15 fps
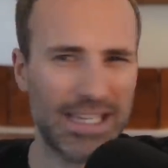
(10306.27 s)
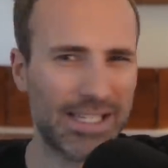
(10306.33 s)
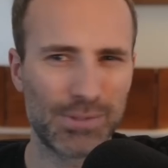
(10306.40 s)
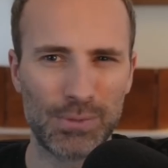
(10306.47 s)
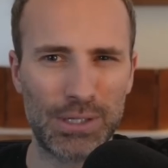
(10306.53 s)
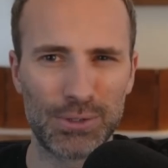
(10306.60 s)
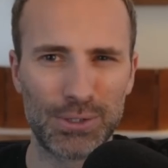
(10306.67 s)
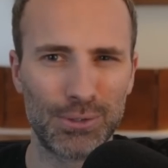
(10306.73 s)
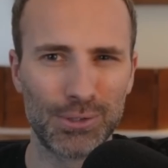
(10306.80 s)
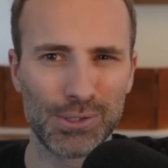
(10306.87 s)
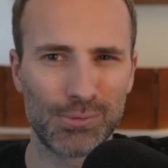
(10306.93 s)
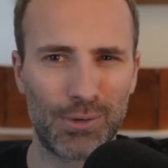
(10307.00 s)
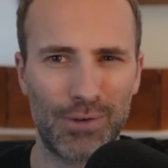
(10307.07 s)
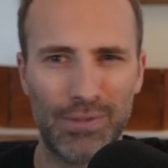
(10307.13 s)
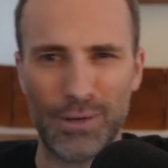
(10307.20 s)
that gets weird too,
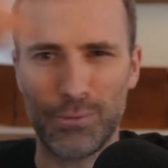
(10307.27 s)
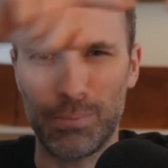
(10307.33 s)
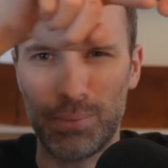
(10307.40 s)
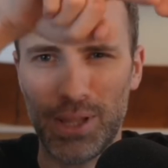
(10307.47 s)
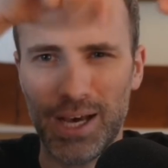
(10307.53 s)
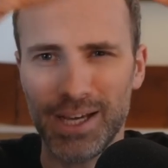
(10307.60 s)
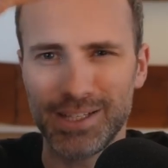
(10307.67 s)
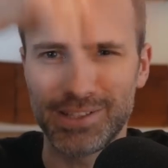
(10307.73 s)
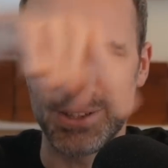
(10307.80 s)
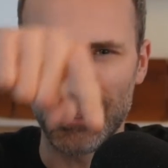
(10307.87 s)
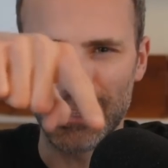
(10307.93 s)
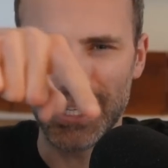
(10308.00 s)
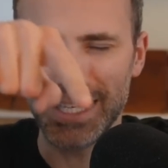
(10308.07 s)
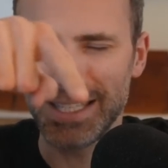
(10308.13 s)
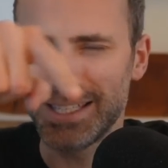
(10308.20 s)
because what if they reply to
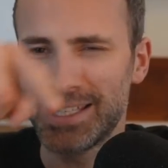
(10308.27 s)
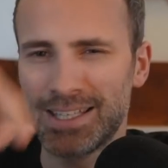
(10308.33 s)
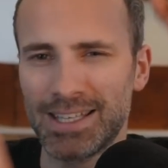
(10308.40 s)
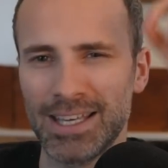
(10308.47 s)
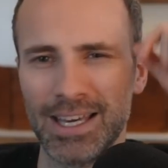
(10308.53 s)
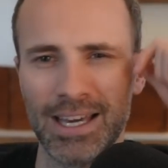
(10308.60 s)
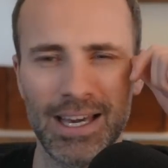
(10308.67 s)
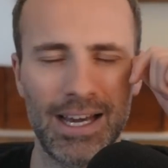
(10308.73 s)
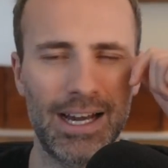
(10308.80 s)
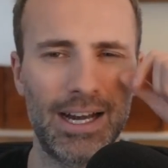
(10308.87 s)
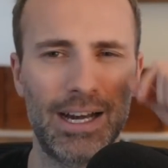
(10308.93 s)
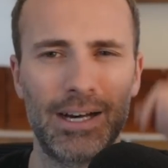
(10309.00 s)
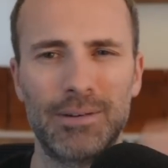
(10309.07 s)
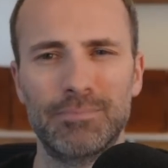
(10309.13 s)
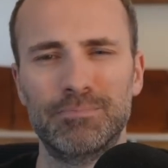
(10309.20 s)
the link?
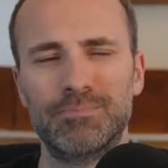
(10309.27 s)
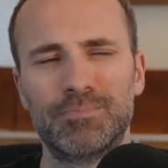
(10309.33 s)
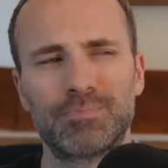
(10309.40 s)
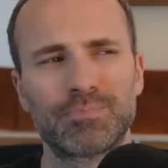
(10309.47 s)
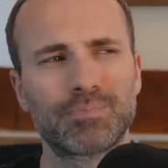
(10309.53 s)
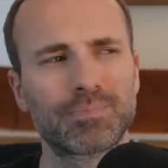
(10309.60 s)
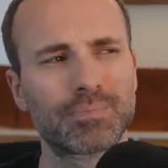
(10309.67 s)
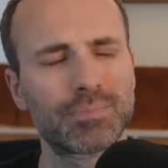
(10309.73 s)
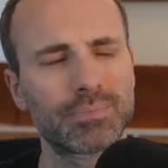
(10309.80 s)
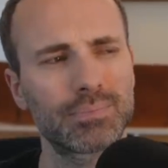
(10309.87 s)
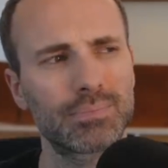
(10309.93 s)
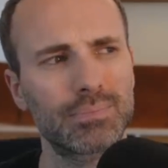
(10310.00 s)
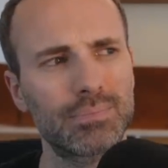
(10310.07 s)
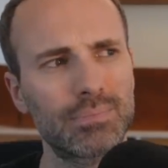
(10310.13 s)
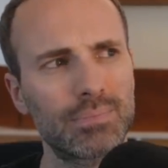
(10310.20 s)
Um,
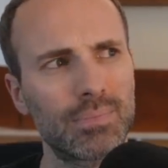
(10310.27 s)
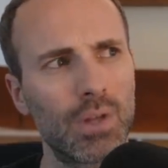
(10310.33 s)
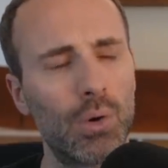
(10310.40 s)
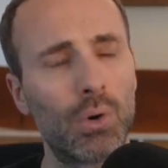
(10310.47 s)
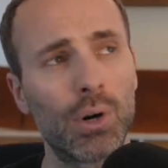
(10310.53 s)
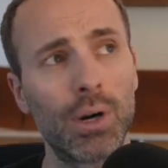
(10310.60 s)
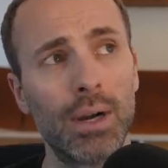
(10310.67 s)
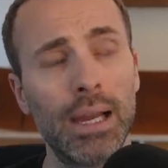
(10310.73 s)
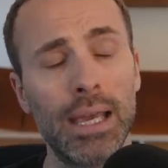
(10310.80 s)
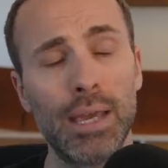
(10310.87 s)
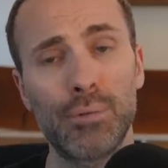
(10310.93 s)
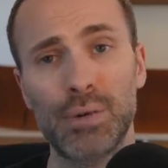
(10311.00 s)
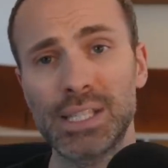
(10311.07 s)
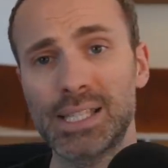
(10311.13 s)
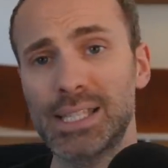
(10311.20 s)
or
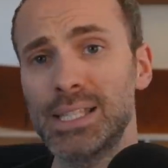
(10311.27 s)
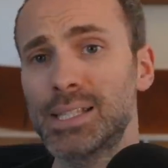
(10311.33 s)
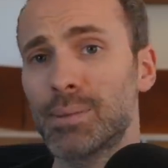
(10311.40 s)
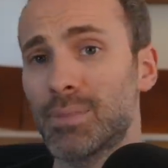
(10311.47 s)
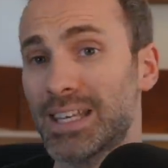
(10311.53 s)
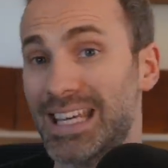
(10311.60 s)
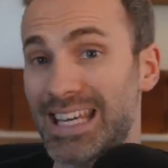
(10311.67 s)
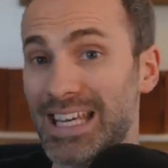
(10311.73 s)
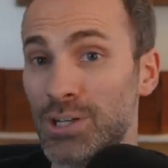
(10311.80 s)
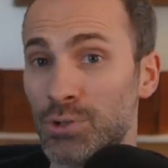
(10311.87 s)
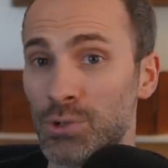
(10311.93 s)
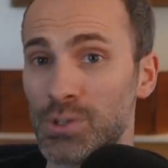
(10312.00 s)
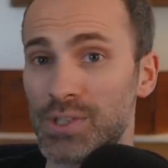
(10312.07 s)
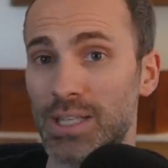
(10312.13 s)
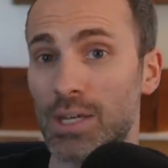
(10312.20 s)
if I see something
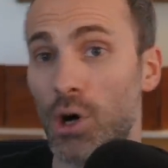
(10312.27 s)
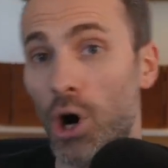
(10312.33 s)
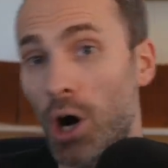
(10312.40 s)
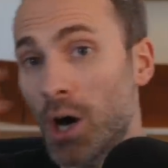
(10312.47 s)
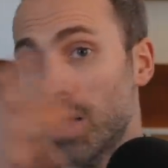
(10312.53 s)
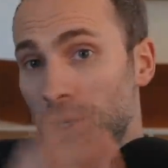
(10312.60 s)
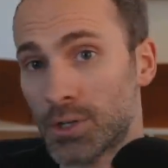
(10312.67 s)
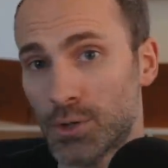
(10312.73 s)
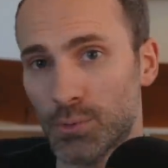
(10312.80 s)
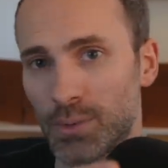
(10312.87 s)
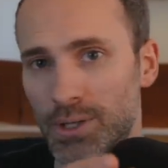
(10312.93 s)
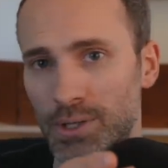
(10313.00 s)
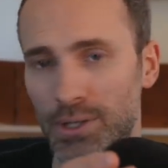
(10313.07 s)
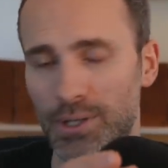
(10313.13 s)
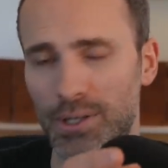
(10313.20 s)
interesting on
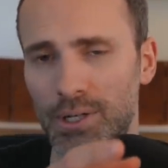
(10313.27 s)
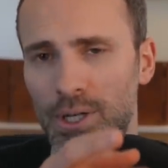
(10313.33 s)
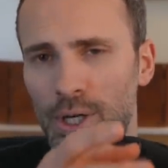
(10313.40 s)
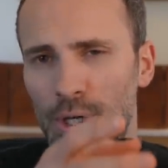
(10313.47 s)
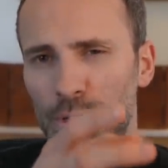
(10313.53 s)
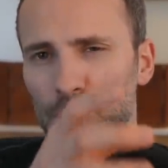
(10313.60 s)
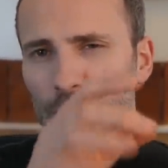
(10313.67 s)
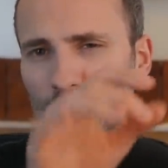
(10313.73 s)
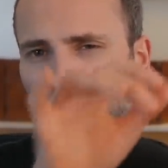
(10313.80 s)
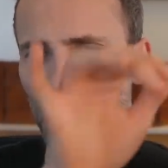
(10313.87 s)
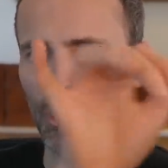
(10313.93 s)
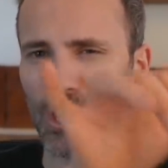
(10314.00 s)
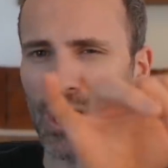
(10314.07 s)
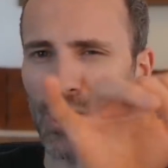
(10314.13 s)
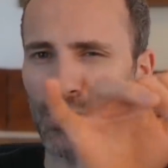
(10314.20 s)
Twitter, do I
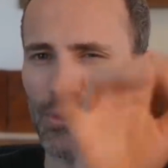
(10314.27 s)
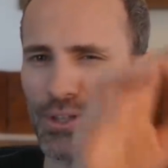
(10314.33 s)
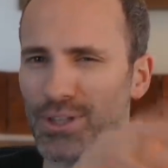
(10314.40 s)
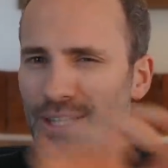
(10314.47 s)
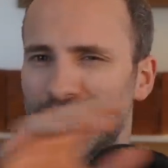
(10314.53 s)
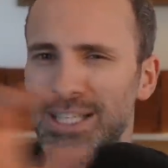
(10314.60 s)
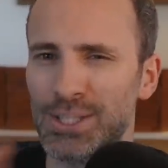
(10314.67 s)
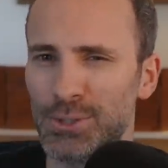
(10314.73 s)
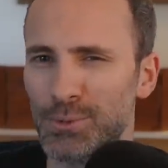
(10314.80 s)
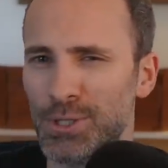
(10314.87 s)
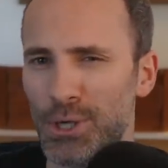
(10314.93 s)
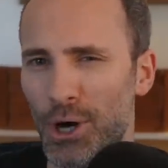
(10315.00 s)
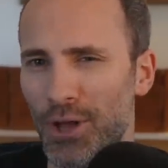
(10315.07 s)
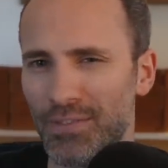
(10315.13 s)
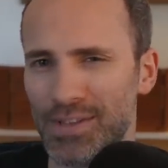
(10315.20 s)
share the link
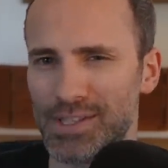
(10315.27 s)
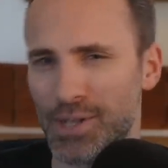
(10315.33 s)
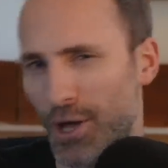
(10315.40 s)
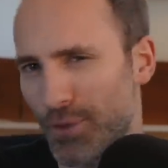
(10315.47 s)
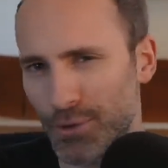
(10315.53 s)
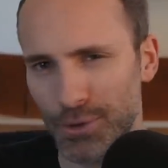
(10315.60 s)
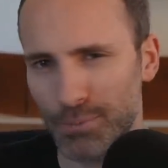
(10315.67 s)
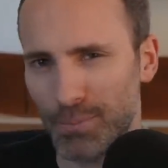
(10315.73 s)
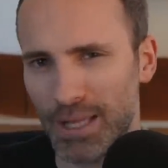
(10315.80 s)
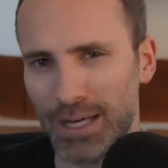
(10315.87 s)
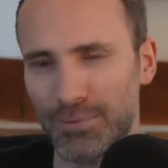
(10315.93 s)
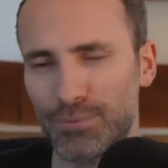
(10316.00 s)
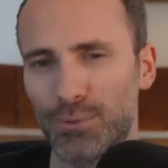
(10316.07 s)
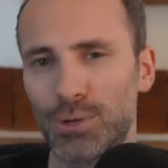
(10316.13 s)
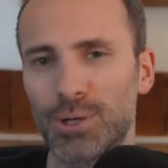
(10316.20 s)
to it on this other
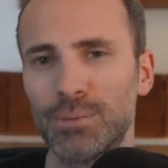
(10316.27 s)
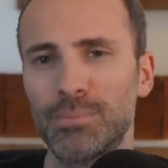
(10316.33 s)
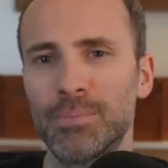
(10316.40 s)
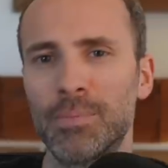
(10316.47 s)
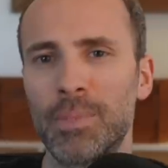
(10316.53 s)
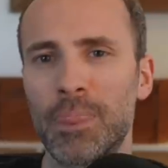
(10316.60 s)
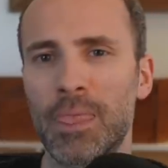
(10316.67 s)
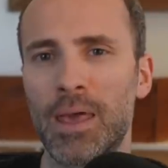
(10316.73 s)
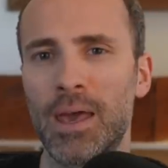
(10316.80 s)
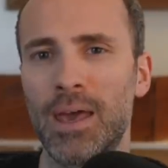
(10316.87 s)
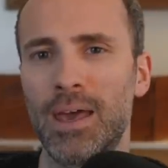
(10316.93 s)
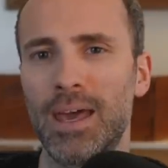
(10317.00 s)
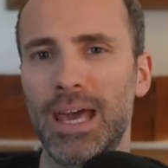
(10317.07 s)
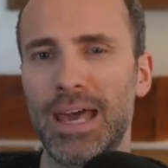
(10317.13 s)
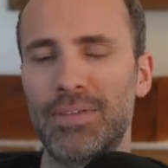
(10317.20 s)
platform?
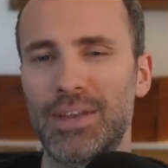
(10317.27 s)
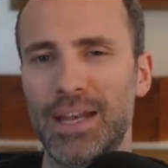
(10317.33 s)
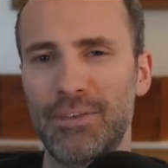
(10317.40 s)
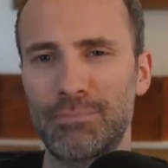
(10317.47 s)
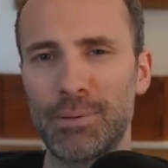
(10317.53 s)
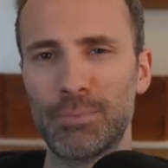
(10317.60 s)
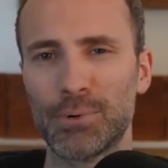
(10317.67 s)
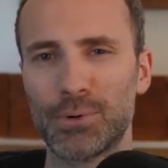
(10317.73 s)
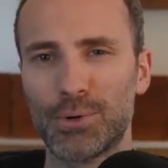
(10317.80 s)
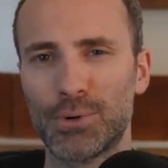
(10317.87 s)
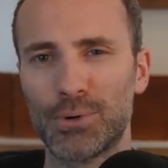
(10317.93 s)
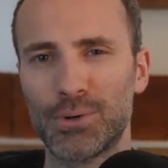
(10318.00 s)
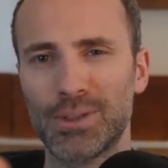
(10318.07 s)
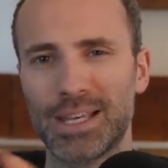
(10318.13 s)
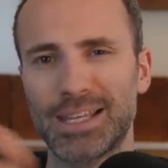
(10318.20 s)
and then have people
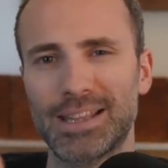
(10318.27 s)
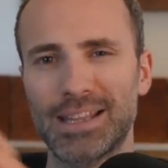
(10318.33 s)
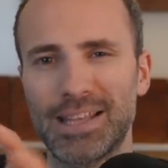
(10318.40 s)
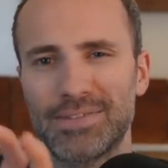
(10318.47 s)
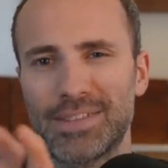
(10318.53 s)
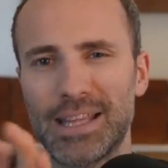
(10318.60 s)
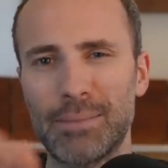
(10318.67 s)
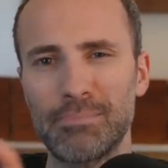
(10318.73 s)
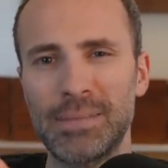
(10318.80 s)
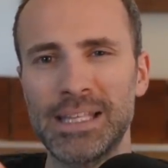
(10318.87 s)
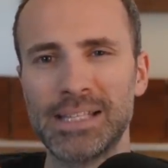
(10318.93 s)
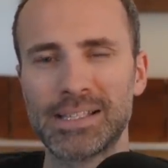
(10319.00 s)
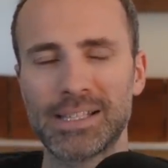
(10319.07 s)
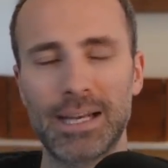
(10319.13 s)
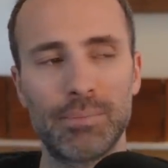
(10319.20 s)
like that that
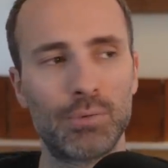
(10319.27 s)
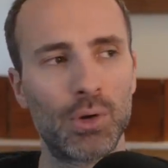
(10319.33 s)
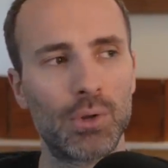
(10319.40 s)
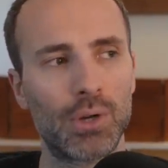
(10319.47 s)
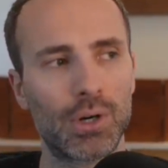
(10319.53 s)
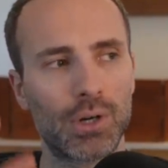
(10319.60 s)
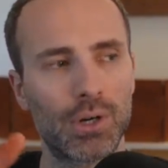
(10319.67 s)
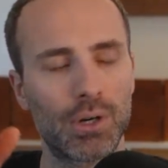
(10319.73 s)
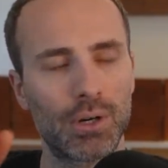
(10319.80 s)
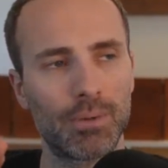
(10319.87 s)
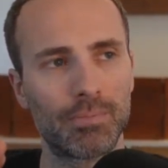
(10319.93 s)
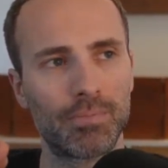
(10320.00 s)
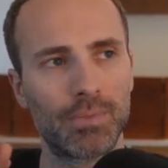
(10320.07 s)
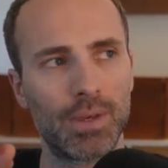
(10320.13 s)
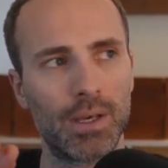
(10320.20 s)
means that I'm no
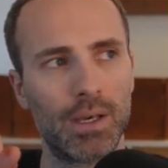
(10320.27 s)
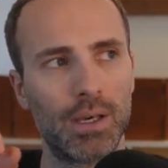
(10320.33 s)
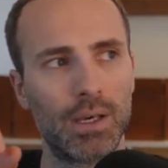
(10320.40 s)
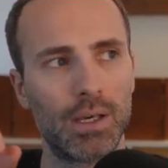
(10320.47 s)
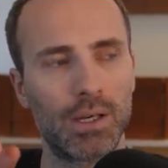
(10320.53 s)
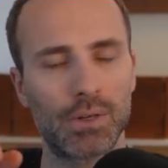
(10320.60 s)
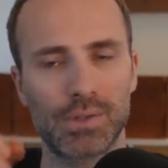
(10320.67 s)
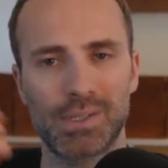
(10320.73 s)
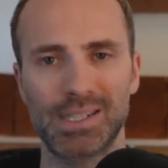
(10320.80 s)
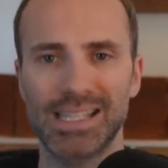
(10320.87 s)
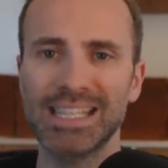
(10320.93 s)
longer you know